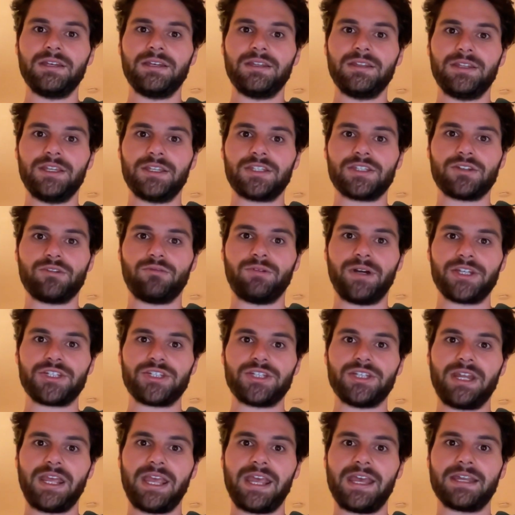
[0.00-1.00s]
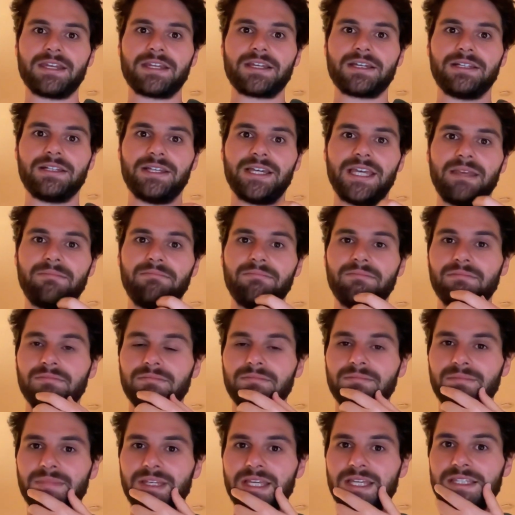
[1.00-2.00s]
this question and claim,
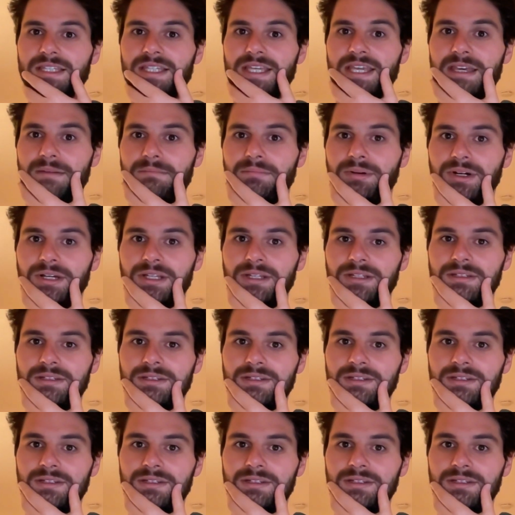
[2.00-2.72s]
is the input.